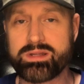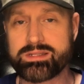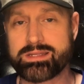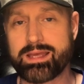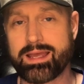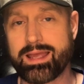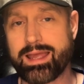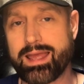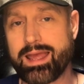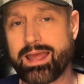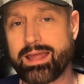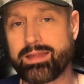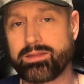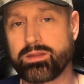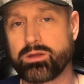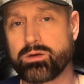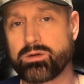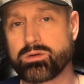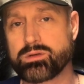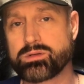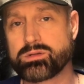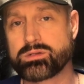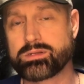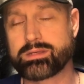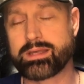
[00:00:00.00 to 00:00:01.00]
I had
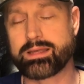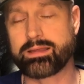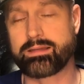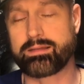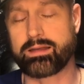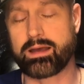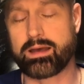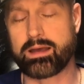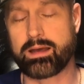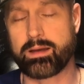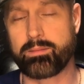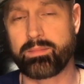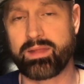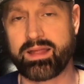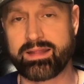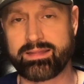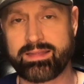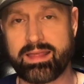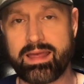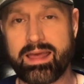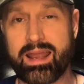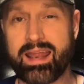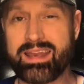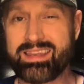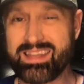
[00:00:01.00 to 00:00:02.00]
those like
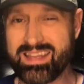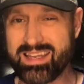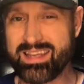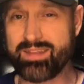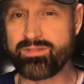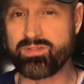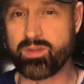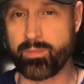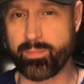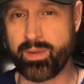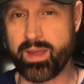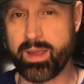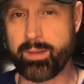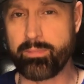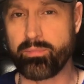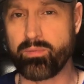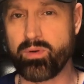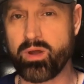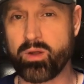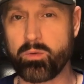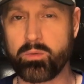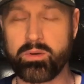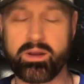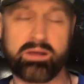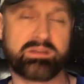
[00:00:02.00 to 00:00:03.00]
that, I did leave the paper
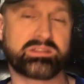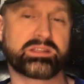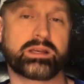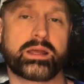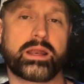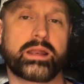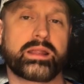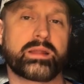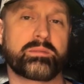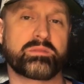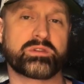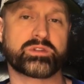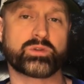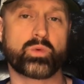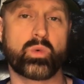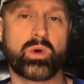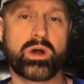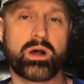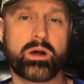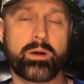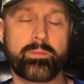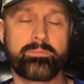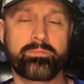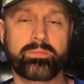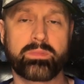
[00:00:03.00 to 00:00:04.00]
on when I was cutting them as
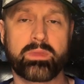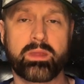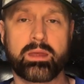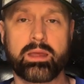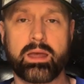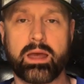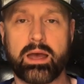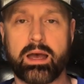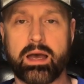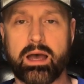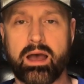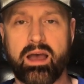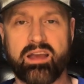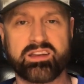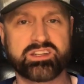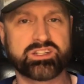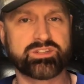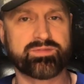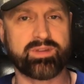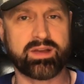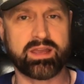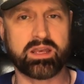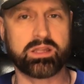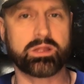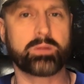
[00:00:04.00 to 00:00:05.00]
well. I just
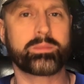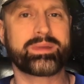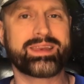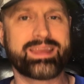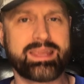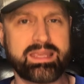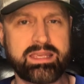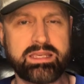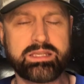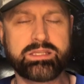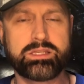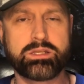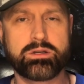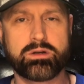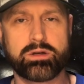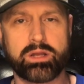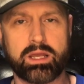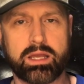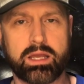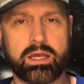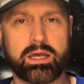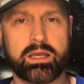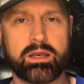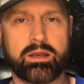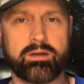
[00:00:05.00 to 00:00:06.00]
find it a little bit easier to
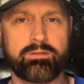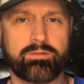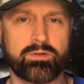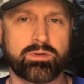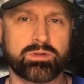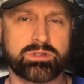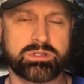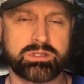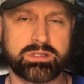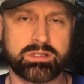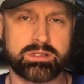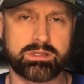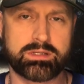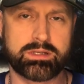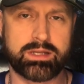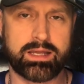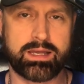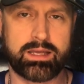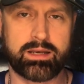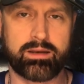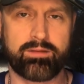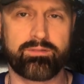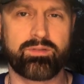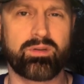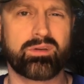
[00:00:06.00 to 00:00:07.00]
cut it versus
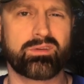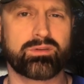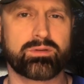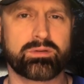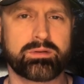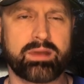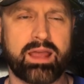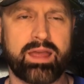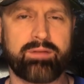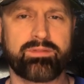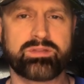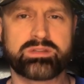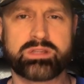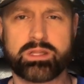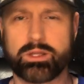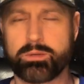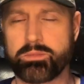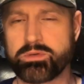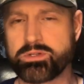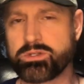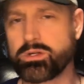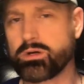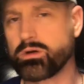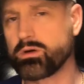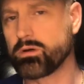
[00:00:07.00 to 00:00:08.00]
if your knife is a little bit
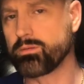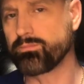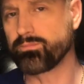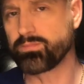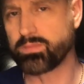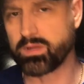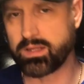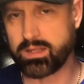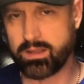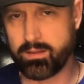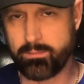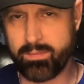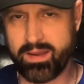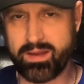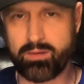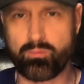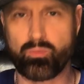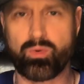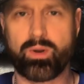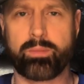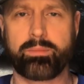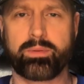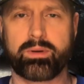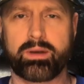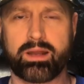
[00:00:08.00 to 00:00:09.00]
dull, it might
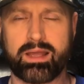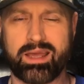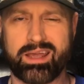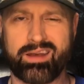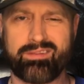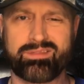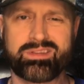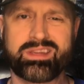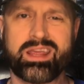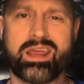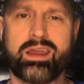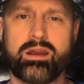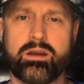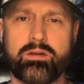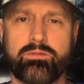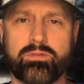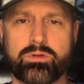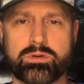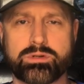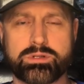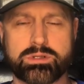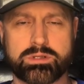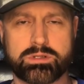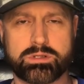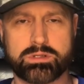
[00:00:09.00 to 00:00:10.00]
rip and kind of tear
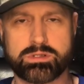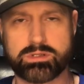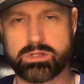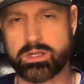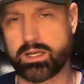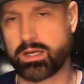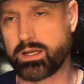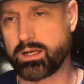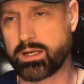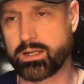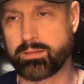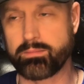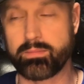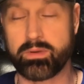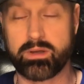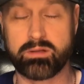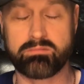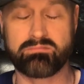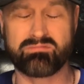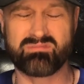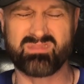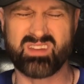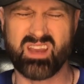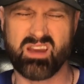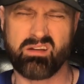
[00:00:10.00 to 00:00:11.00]
versus cutting, but
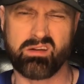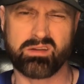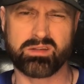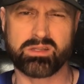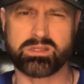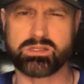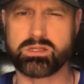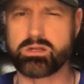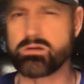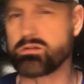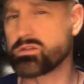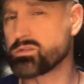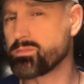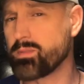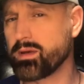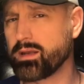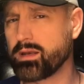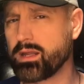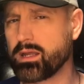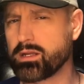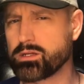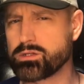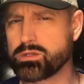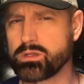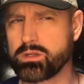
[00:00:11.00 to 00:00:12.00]
tearing the stones might
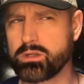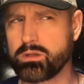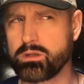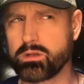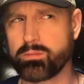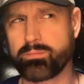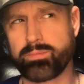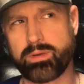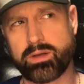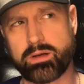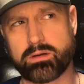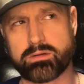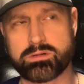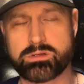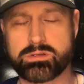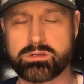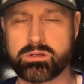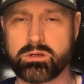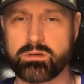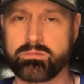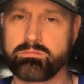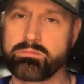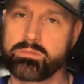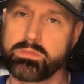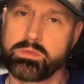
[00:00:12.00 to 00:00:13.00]
actually look better.
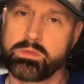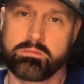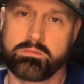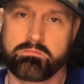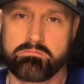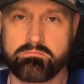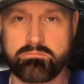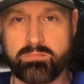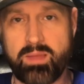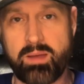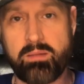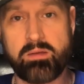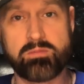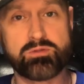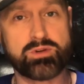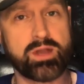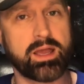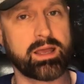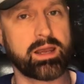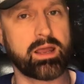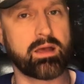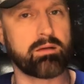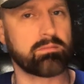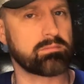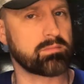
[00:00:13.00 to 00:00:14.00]
So maybe try it
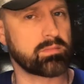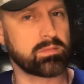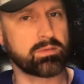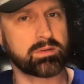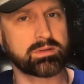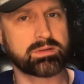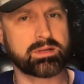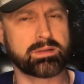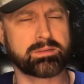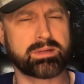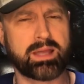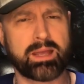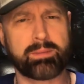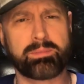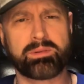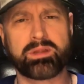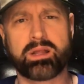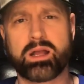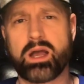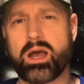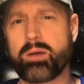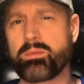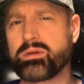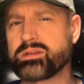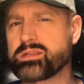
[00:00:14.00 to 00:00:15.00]
out. Type in the
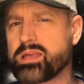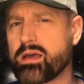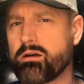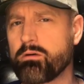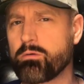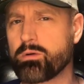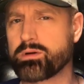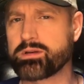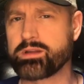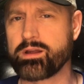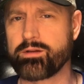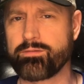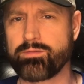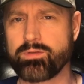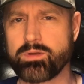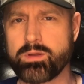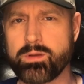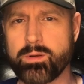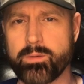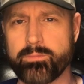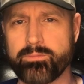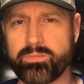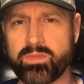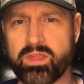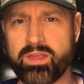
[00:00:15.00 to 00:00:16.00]
comments how it worked out for
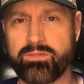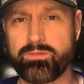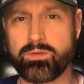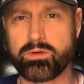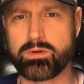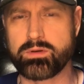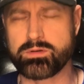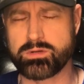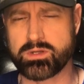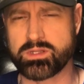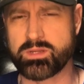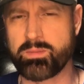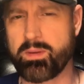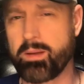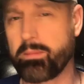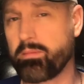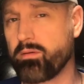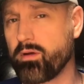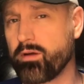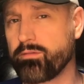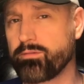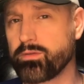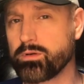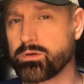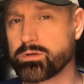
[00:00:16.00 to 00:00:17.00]
you if you took the paper
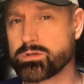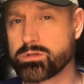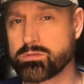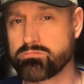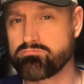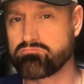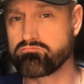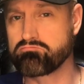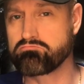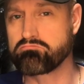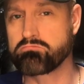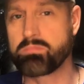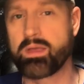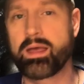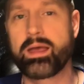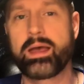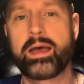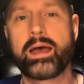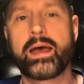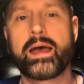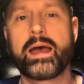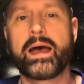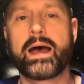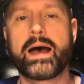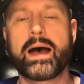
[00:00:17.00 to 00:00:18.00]
off first.
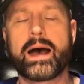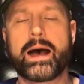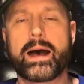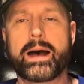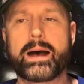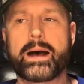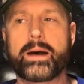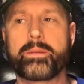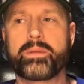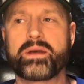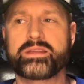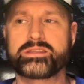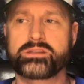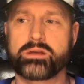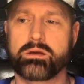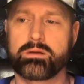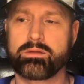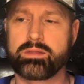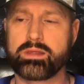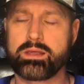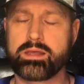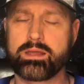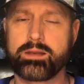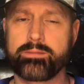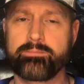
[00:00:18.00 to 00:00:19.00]
And so
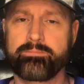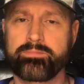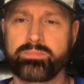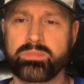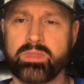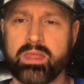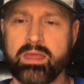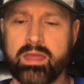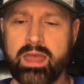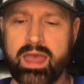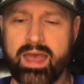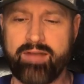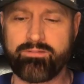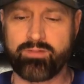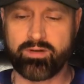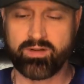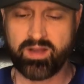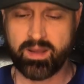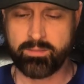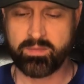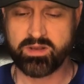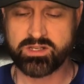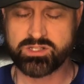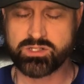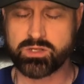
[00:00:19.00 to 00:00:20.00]
then after I got
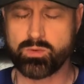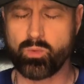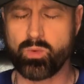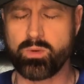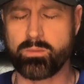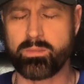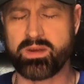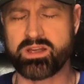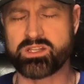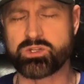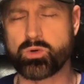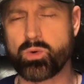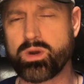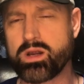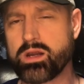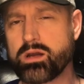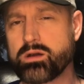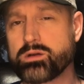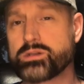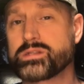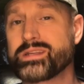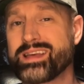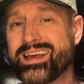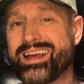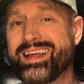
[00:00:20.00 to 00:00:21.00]
my
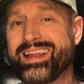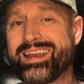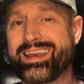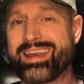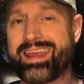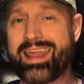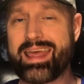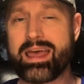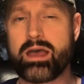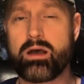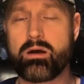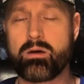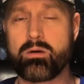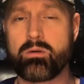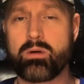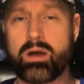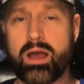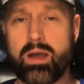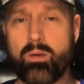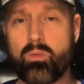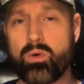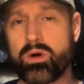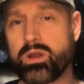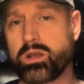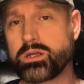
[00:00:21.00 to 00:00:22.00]
squares, now I
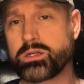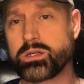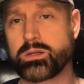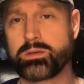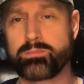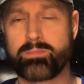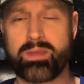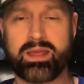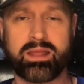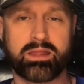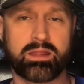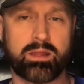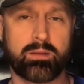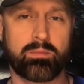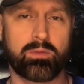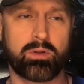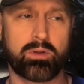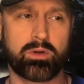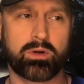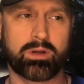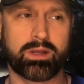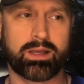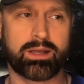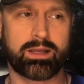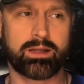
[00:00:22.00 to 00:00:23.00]
wanted to make them
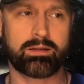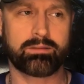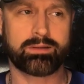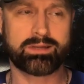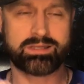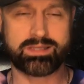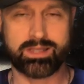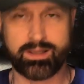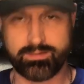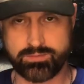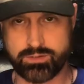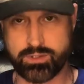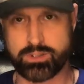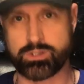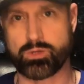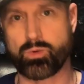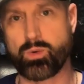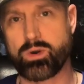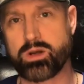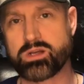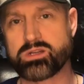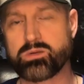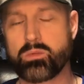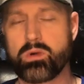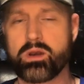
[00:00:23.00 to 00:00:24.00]
look, instead of just
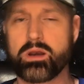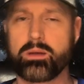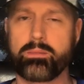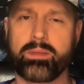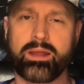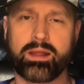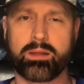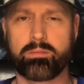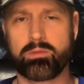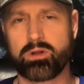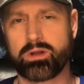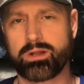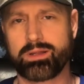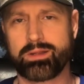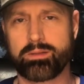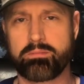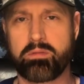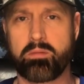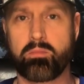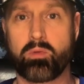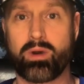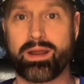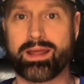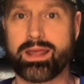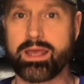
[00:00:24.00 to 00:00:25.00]
squares, I wanted to make them look a little bit
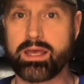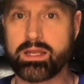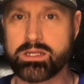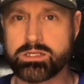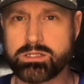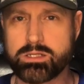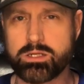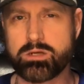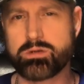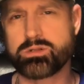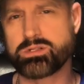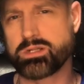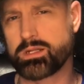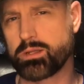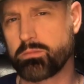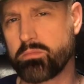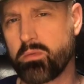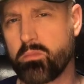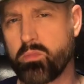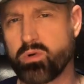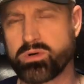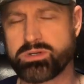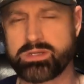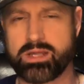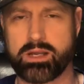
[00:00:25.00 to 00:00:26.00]
more like headstones and a little bit
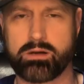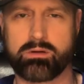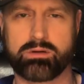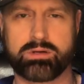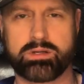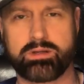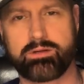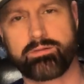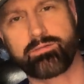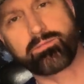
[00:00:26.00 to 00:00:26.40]
more decorative.